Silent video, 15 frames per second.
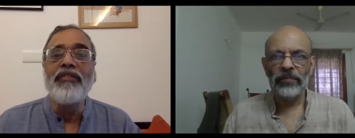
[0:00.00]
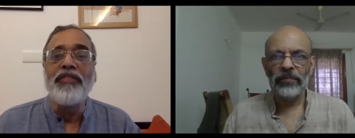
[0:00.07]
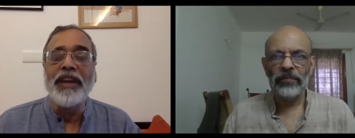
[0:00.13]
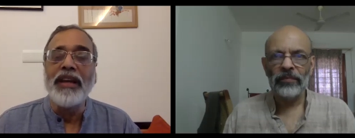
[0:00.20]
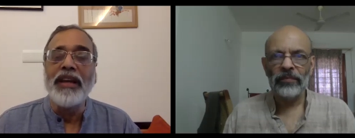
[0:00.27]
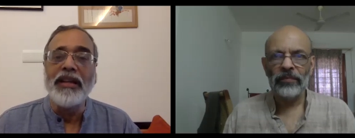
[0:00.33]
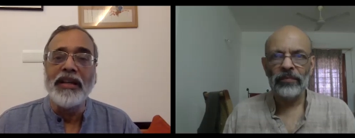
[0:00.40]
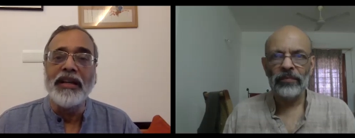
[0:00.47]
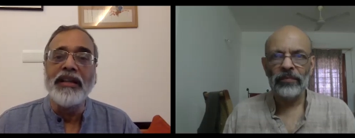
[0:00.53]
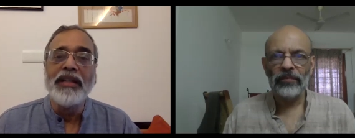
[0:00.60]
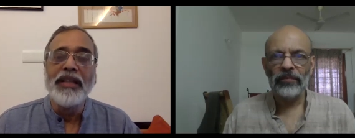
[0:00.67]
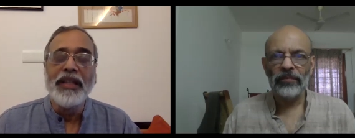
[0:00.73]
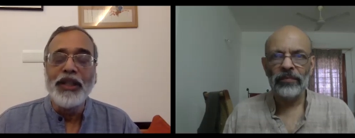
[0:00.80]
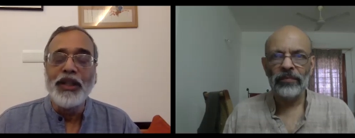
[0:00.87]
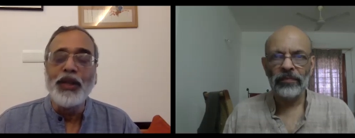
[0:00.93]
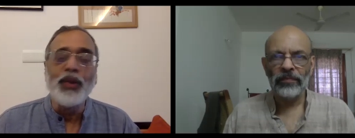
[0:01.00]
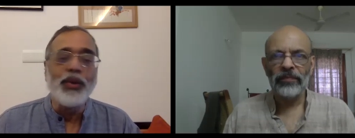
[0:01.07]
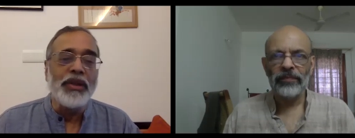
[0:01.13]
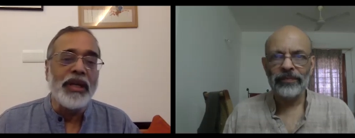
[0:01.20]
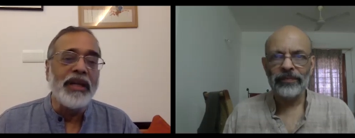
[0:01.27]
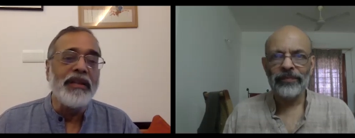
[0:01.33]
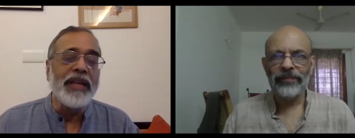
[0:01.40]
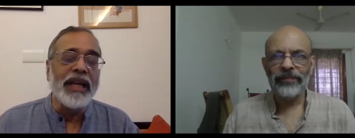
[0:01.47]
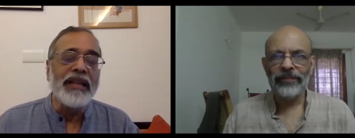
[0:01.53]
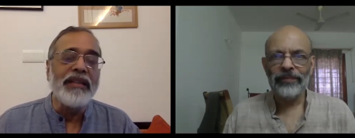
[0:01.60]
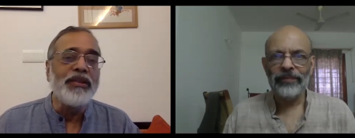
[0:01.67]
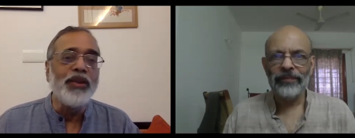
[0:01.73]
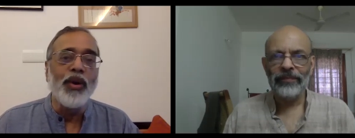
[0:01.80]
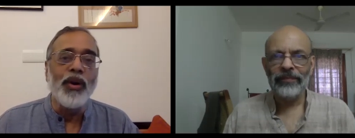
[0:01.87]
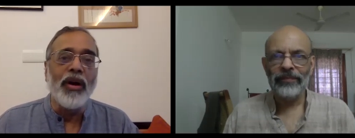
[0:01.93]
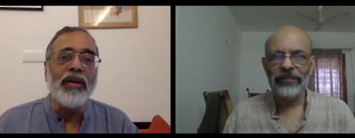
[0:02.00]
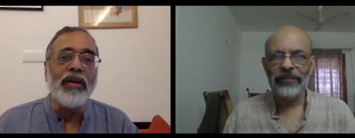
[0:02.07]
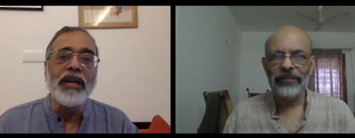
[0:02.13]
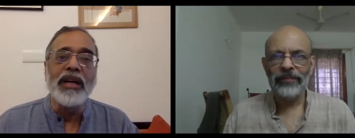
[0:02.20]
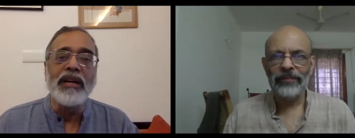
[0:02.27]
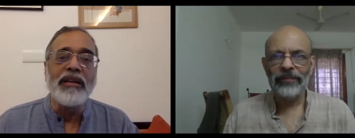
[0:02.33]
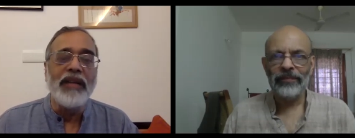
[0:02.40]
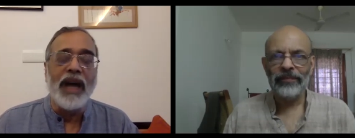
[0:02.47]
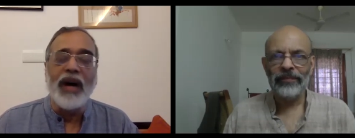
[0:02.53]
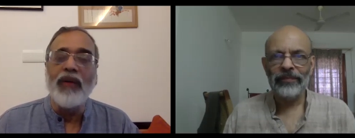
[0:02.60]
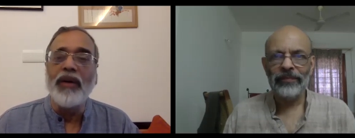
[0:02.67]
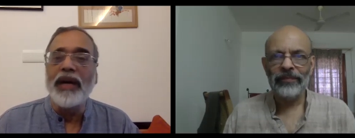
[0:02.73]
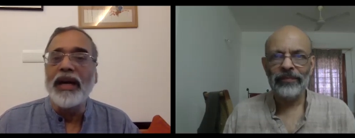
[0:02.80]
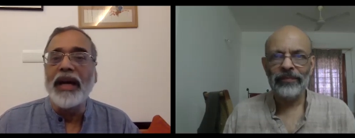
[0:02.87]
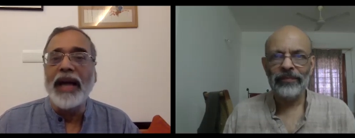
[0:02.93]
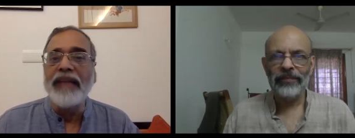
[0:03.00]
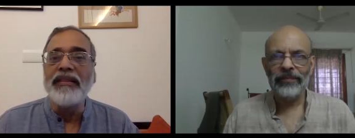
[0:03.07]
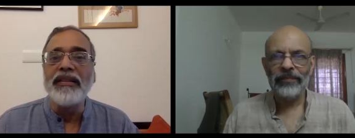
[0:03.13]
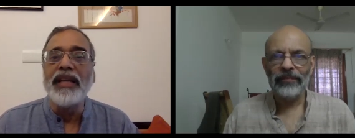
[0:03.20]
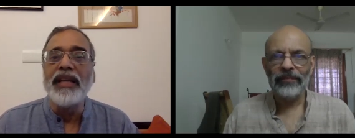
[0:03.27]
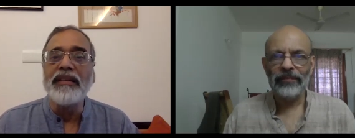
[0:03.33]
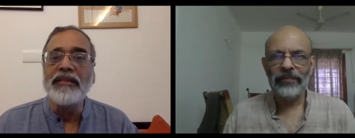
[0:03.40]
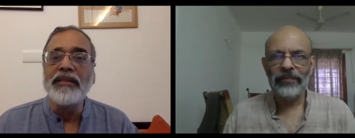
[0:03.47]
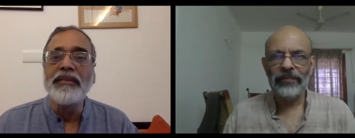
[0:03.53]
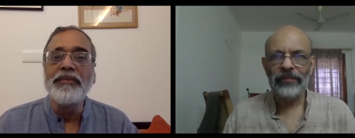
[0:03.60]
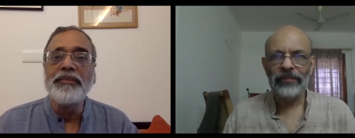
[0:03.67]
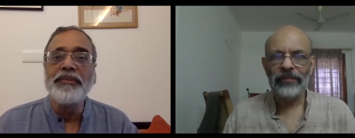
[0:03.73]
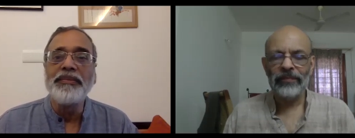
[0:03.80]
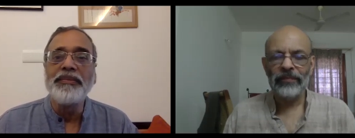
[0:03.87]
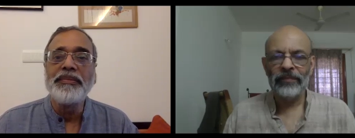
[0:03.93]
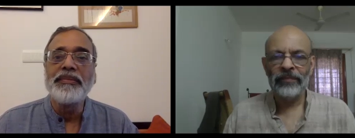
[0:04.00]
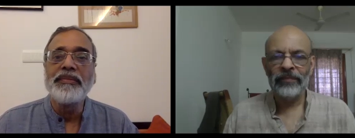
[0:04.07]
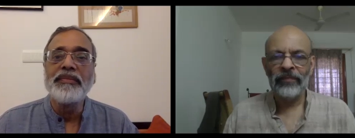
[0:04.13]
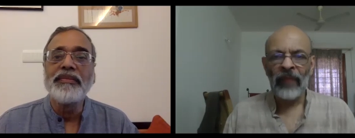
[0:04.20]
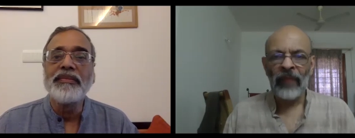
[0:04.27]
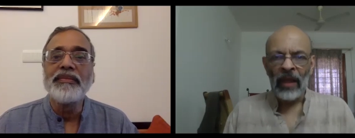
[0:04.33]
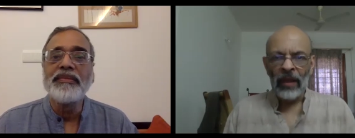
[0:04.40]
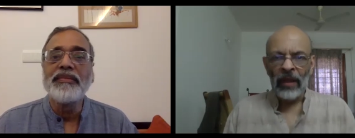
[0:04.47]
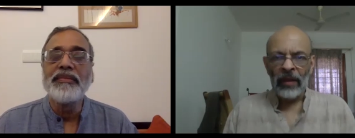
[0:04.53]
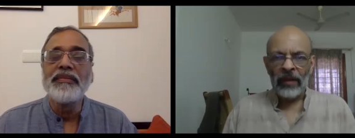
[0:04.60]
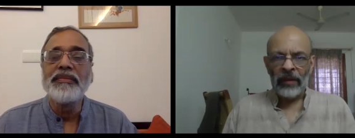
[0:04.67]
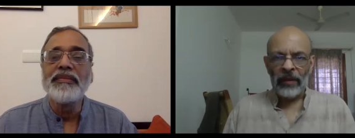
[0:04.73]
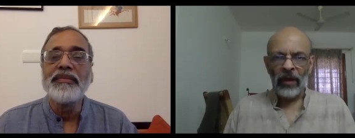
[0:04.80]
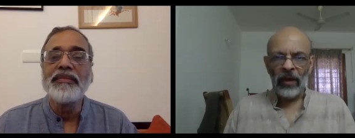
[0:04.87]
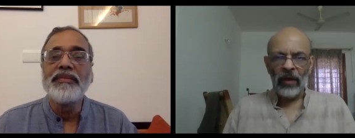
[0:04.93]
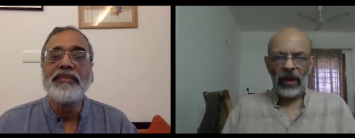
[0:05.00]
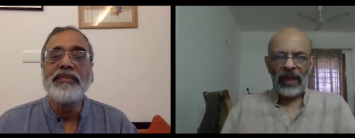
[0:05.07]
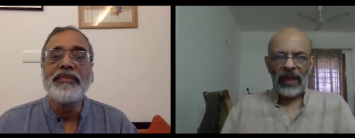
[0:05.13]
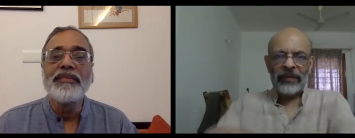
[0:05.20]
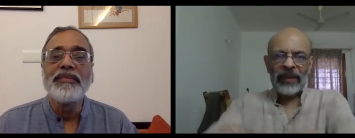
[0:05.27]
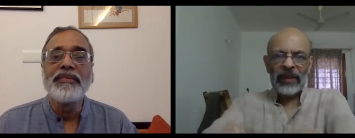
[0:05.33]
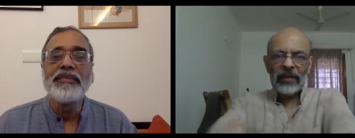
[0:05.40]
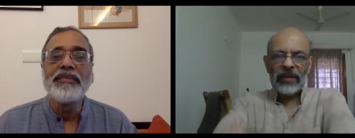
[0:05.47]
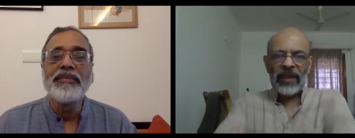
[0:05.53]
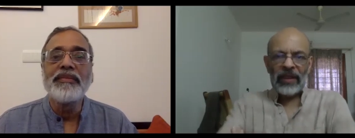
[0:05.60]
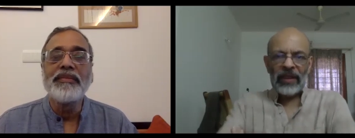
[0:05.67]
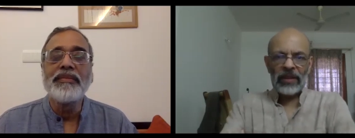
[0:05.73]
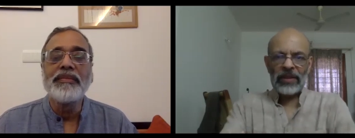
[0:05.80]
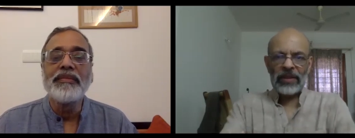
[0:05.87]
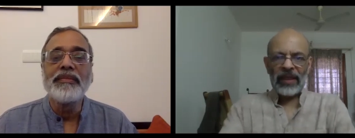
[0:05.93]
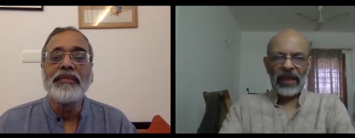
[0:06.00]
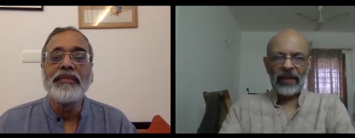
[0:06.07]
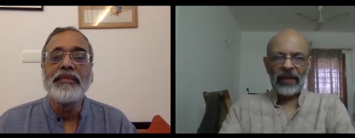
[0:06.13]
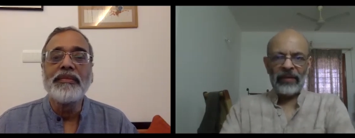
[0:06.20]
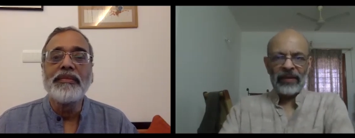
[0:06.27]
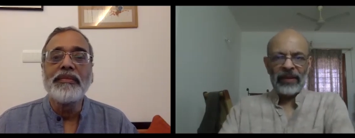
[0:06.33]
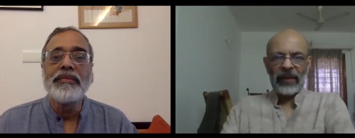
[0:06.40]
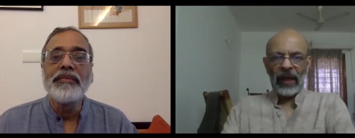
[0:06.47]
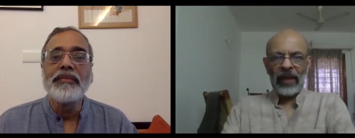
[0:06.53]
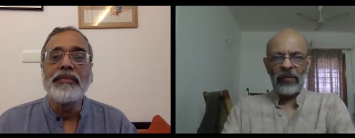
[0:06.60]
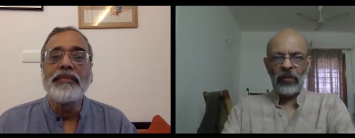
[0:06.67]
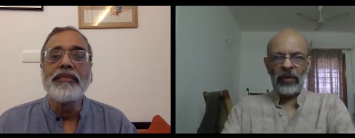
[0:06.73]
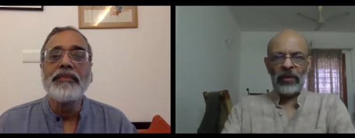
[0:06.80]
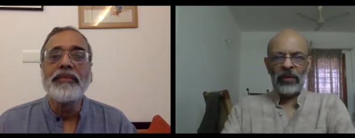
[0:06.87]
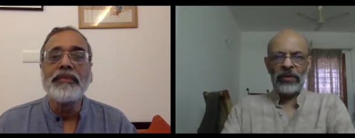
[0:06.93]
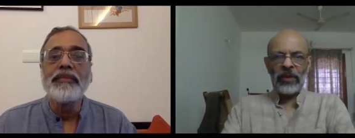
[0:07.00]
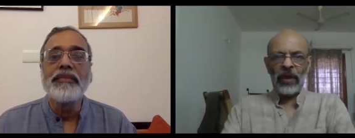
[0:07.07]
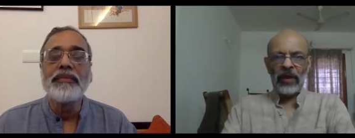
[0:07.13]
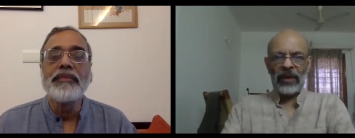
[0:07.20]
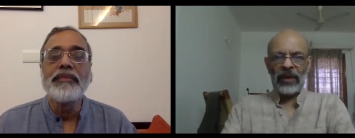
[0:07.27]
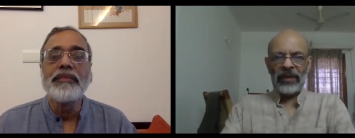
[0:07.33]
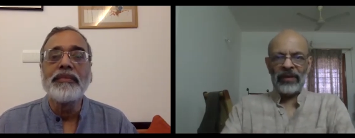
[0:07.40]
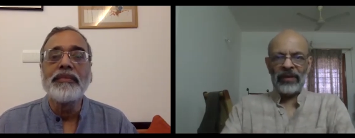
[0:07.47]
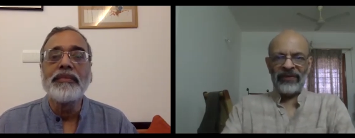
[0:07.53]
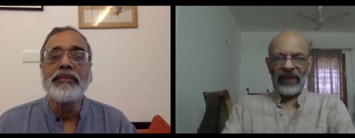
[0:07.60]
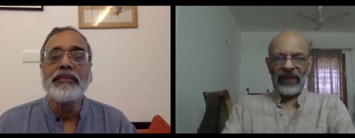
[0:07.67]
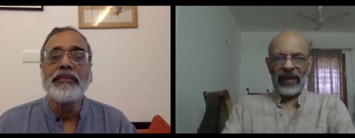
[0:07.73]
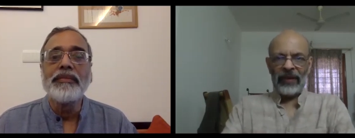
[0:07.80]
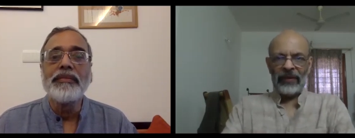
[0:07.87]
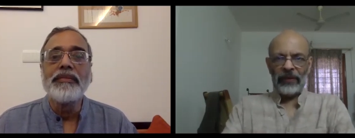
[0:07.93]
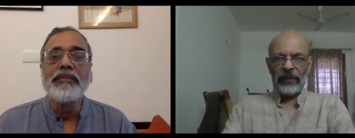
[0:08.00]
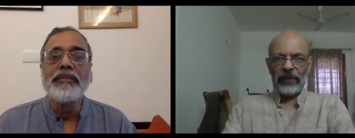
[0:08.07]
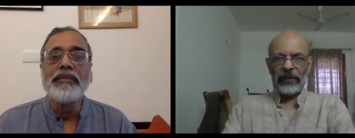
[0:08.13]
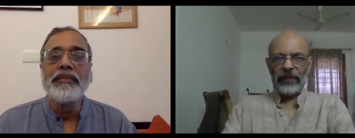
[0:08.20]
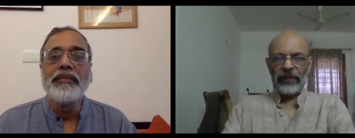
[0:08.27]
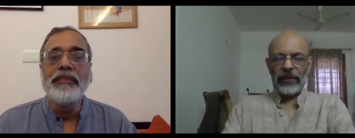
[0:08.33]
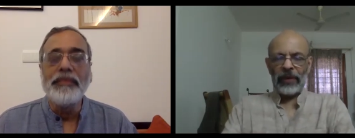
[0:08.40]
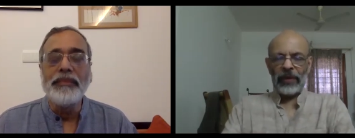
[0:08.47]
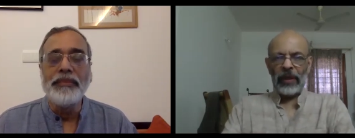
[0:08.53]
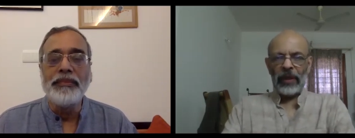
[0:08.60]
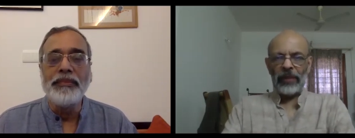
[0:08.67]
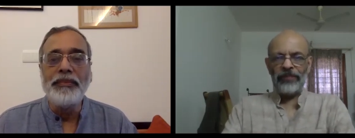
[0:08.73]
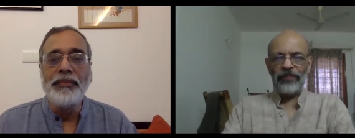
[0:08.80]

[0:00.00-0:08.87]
Speaker 1: failure, you think that is no longer now a candidate? No, I think that
Speaker 2: it's a candidate. I wouldn't call it a failure. Um,